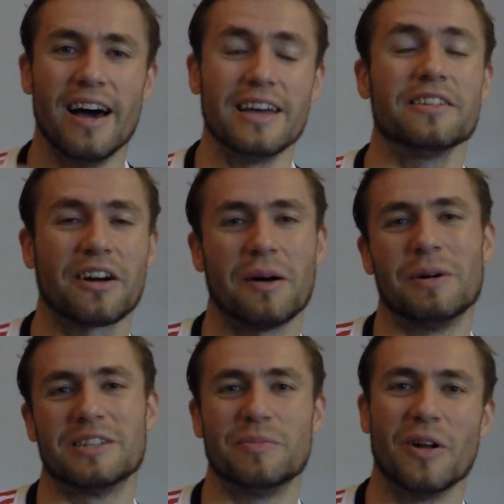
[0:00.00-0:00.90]
in the
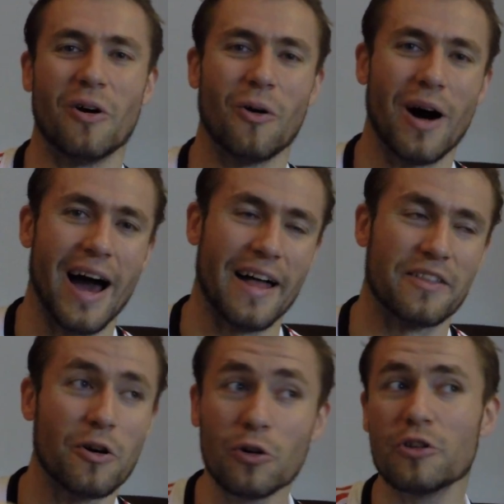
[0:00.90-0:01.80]
comments below, and
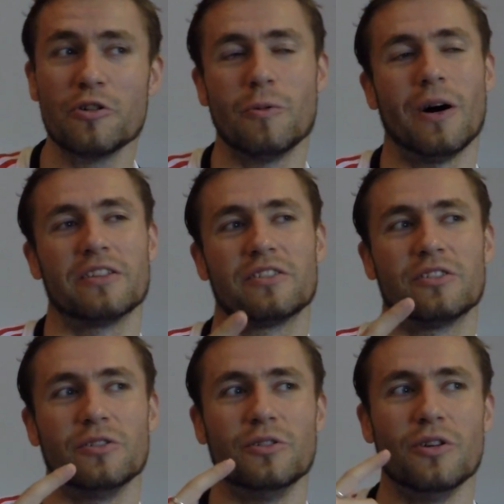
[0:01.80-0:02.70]
who do you want
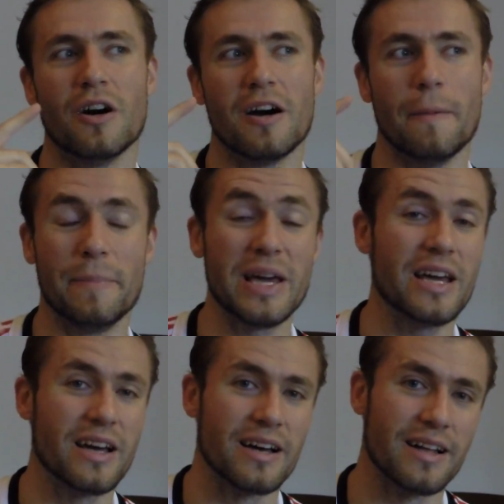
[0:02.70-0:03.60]
to
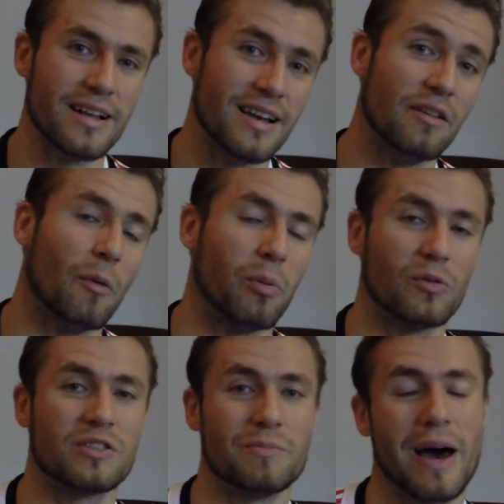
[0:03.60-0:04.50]
be
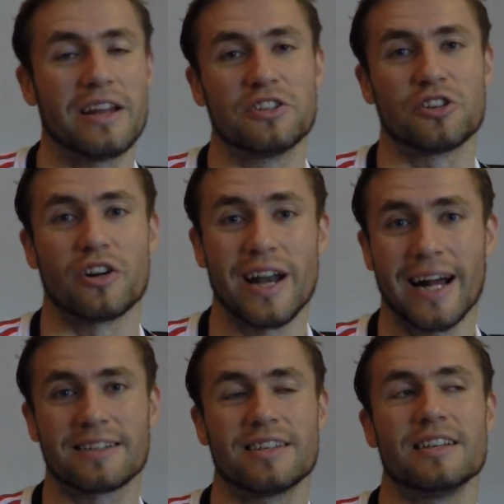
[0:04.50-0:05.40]
Liverpool's manager
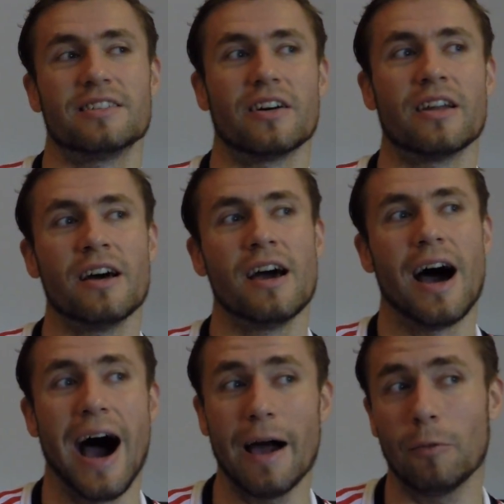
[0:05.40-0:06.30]
next season.
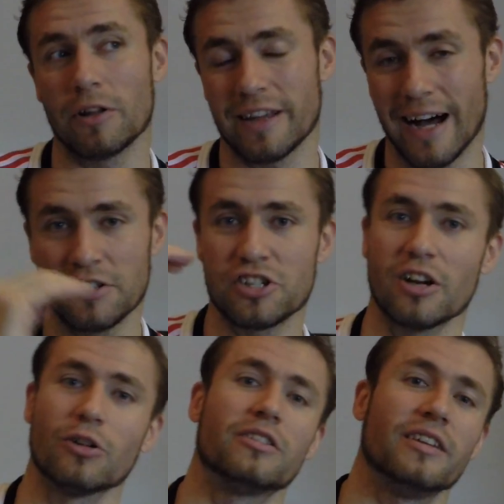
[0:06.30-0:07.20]
I want
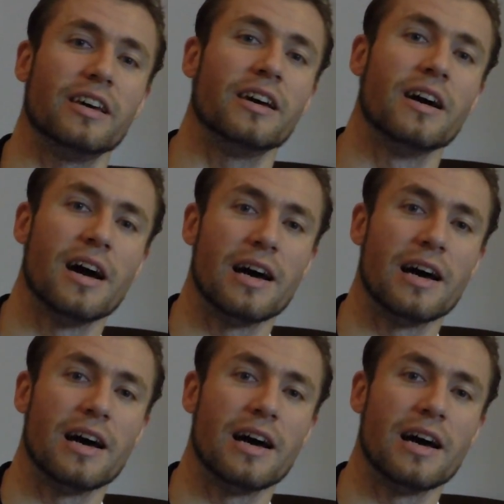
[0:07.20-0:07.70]
Ancelotti.